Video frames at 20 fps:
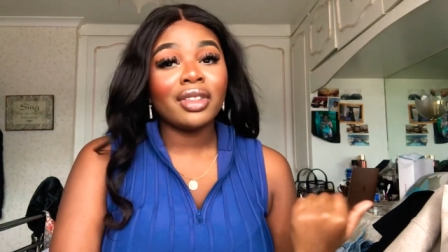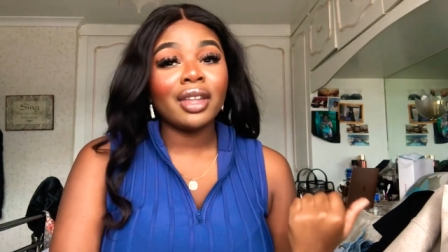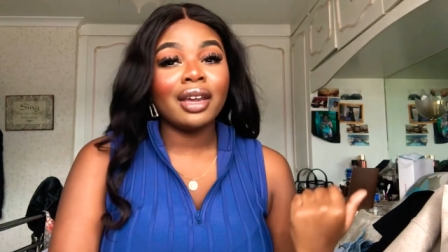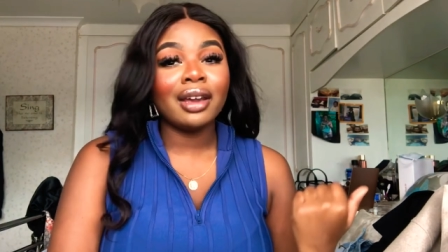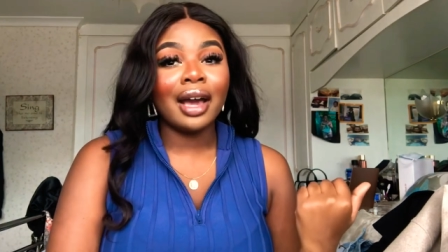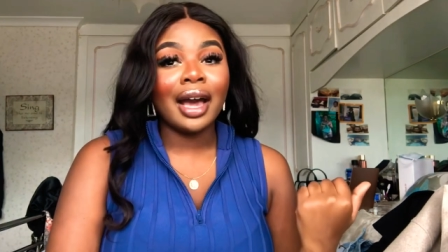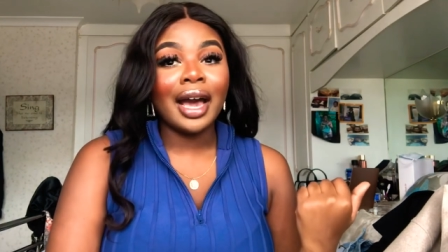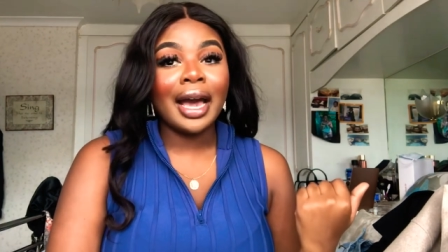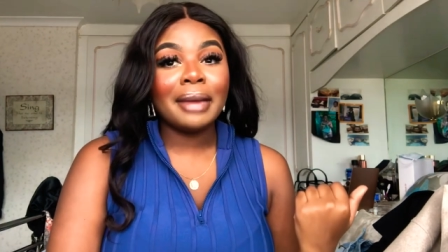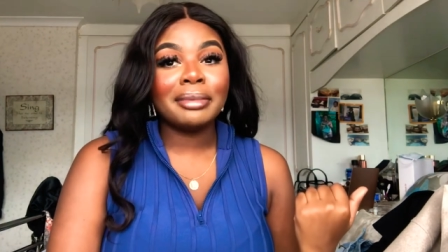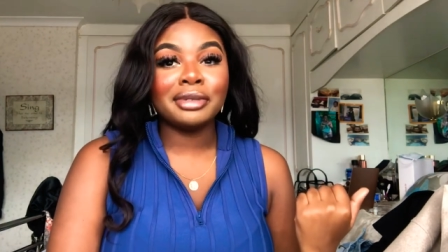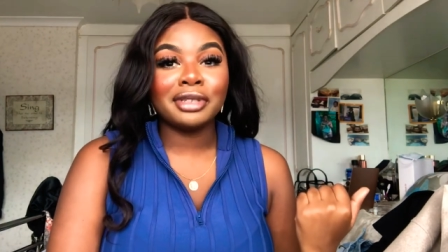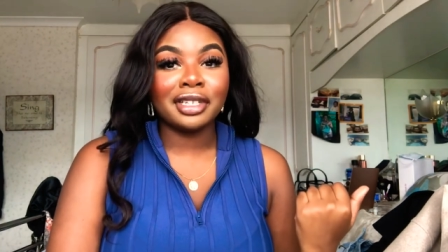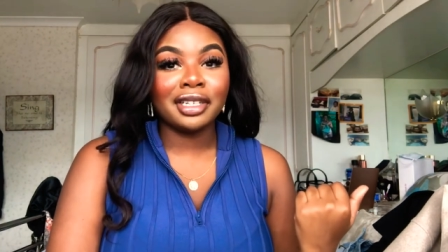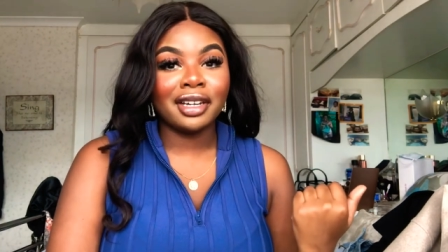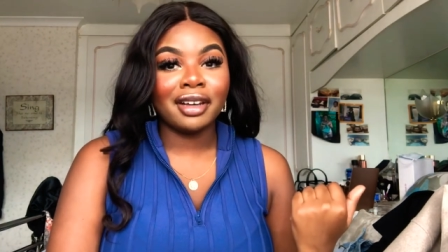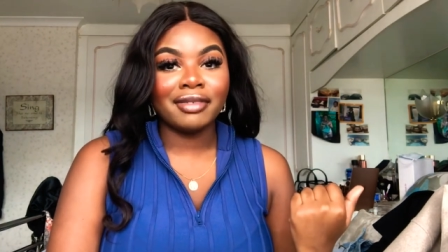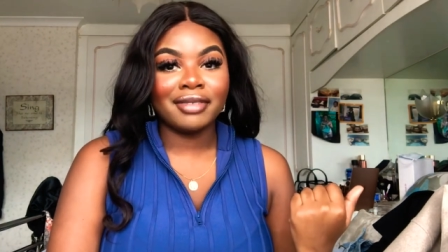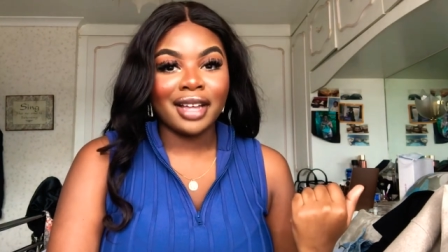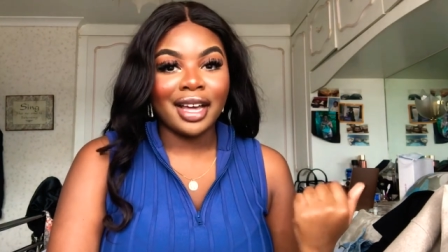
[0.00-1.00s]
I absolutely love
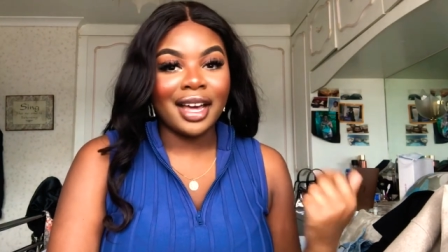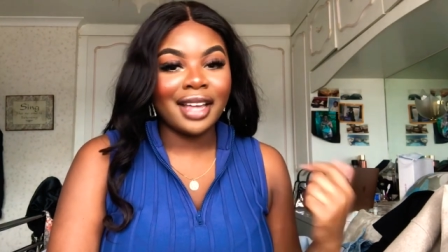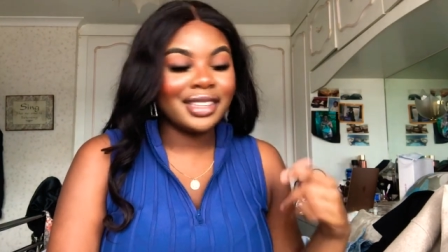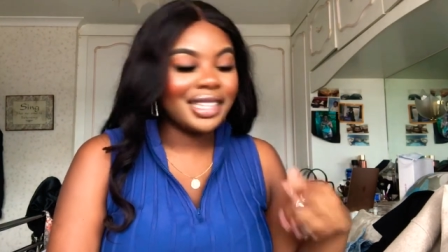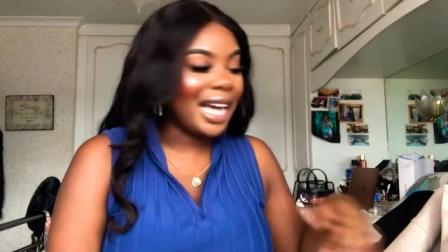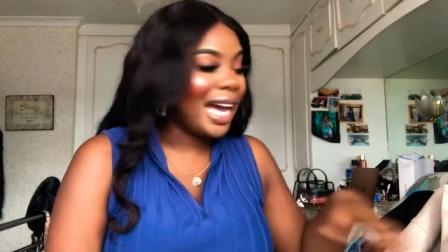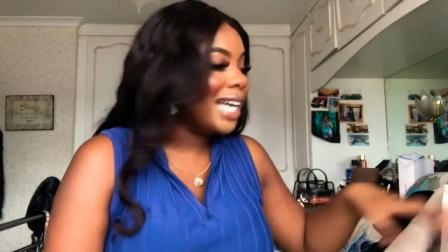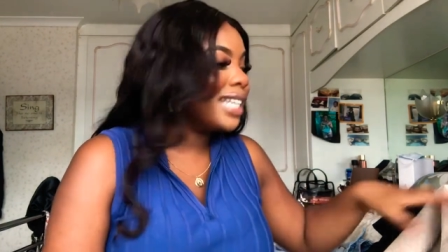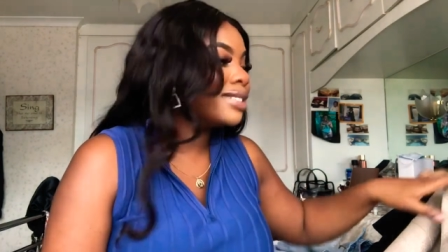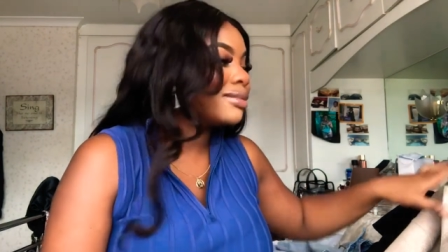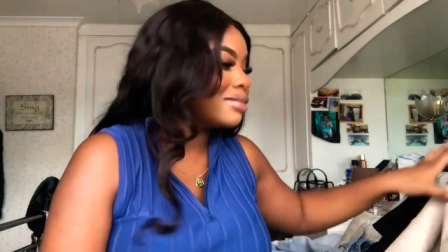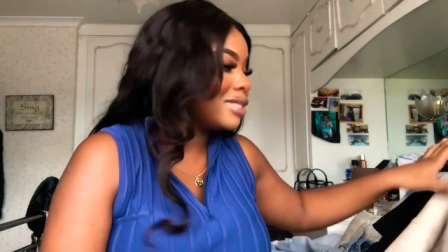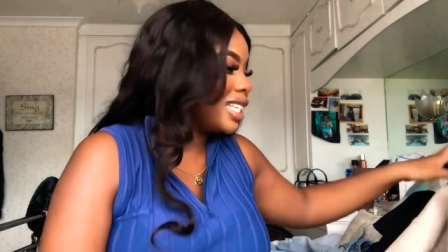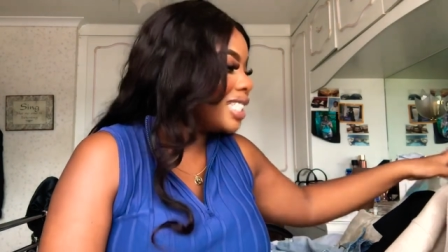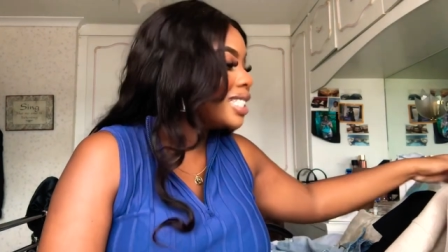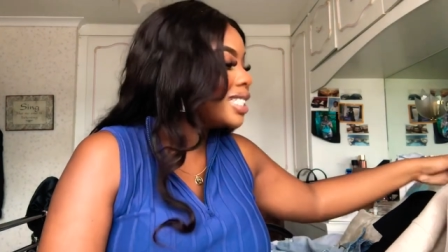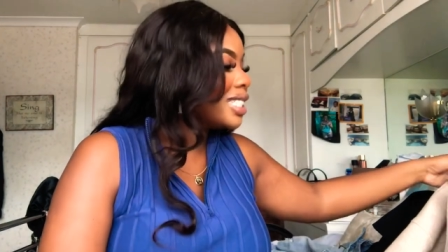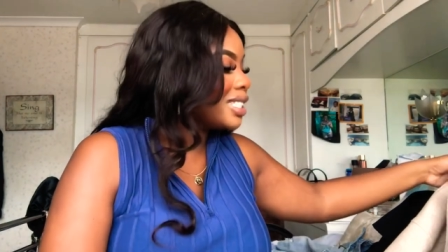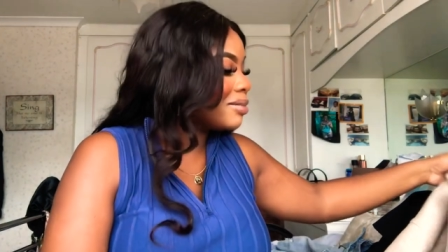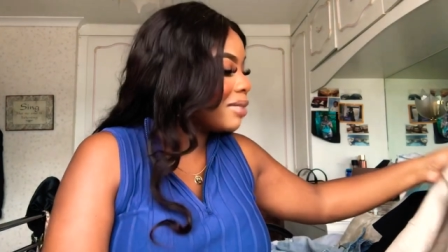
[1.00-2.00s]
that that is this
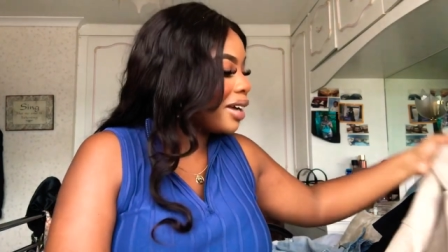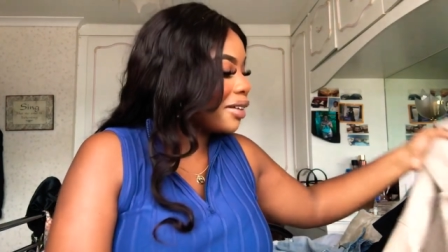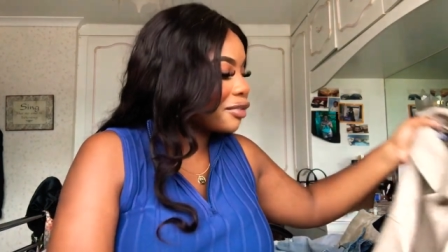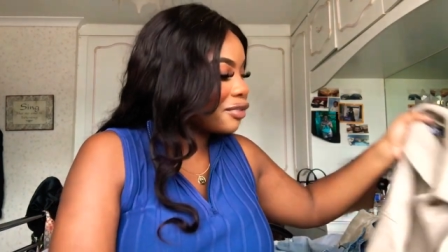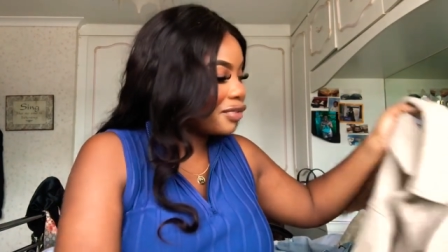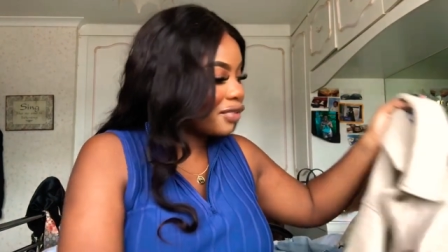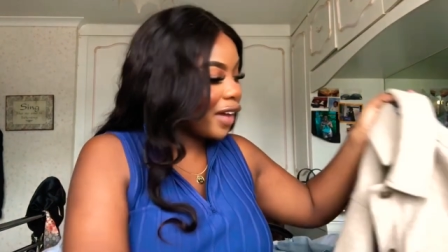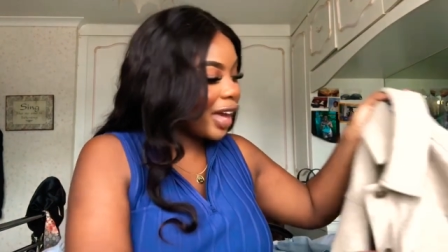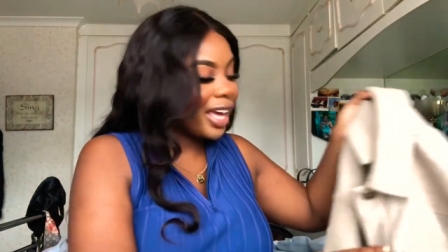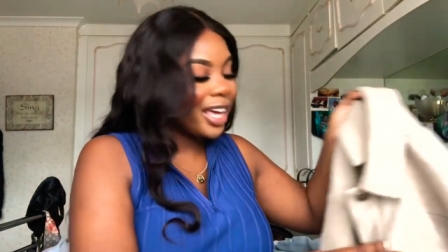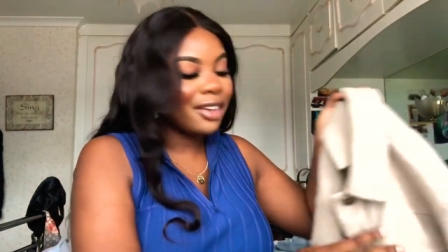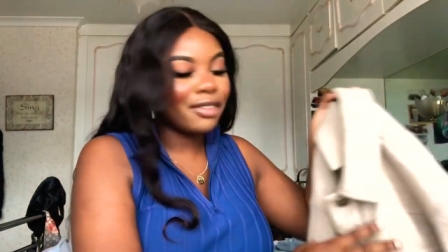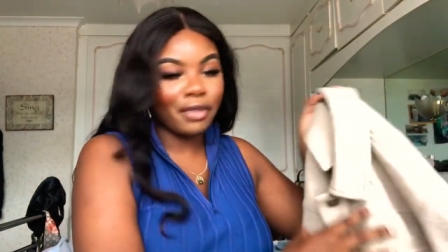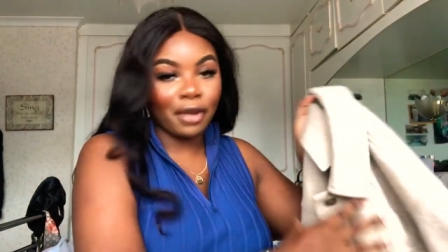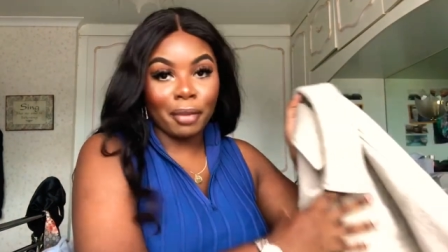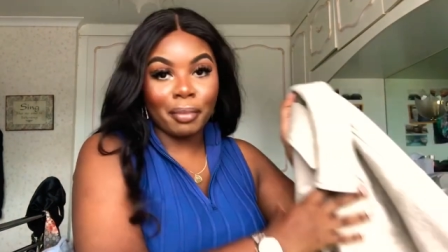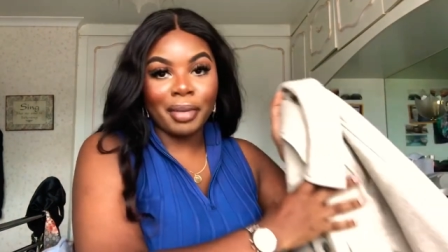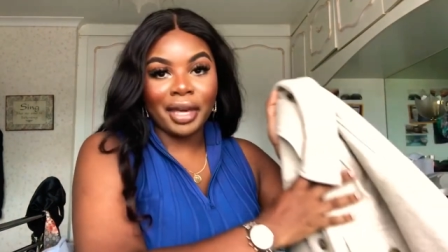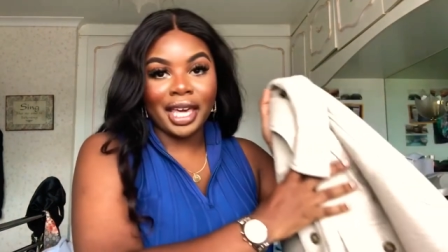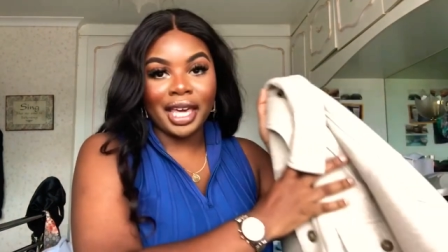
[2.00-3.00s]
is my favorite
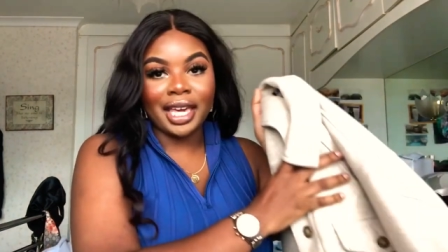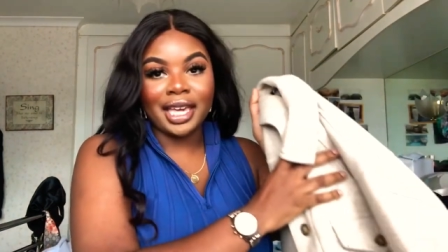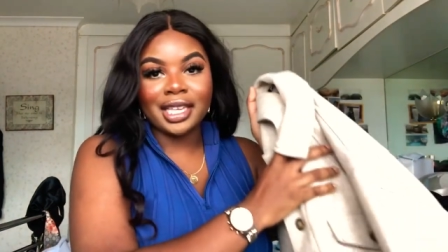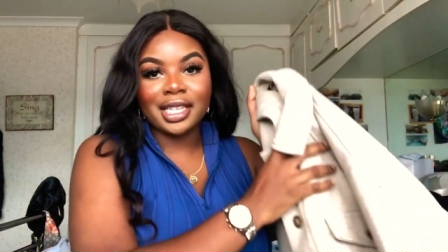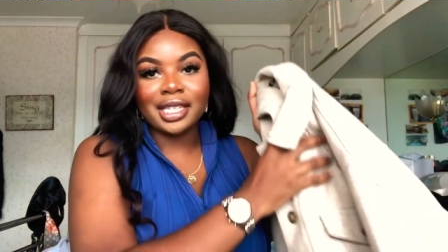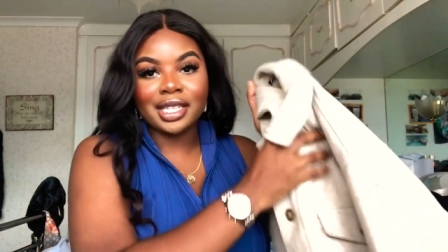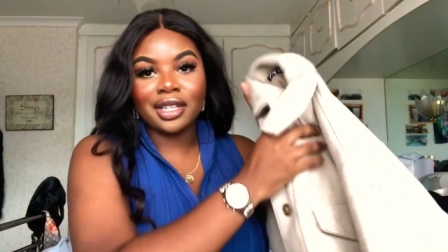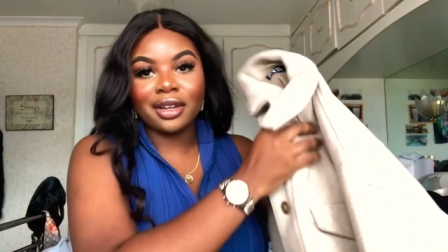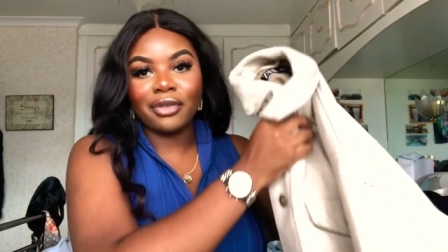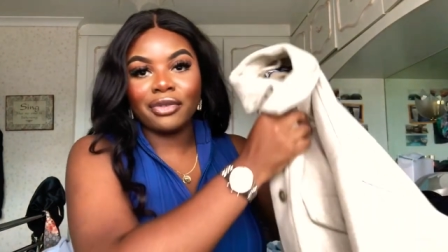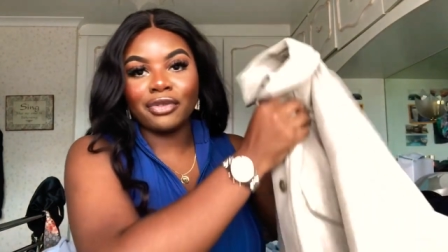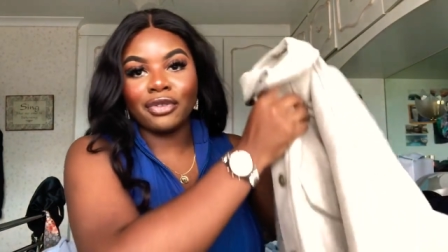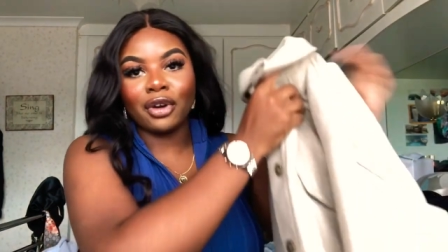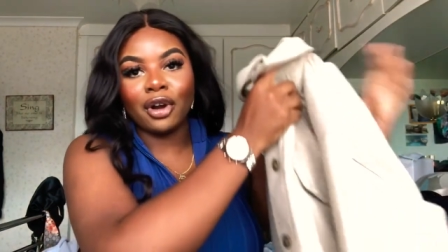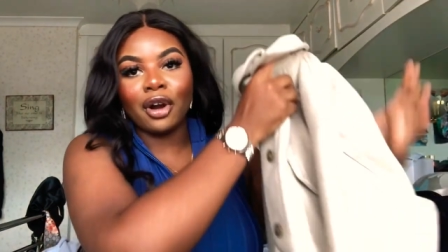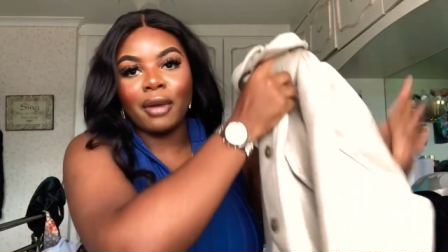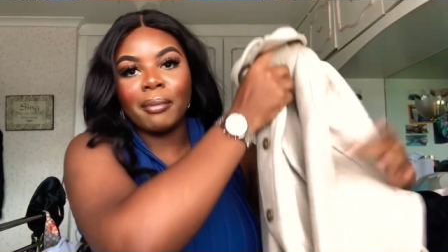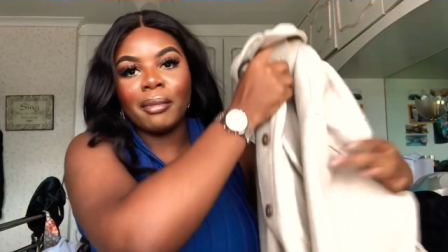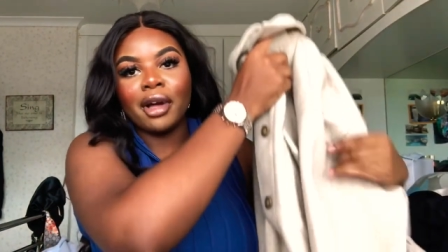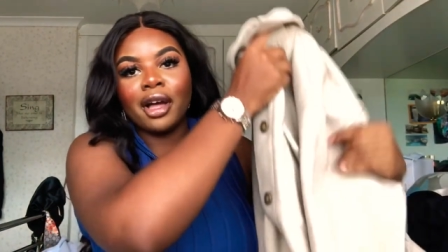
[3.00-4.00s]
piece
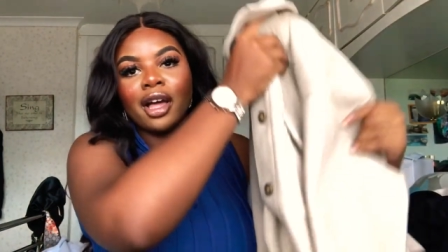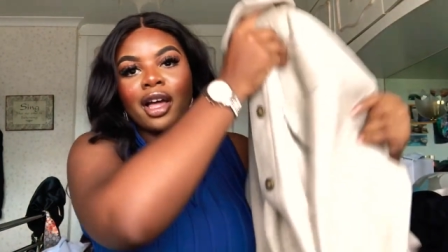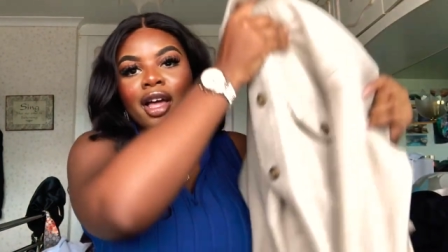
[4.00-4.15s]
from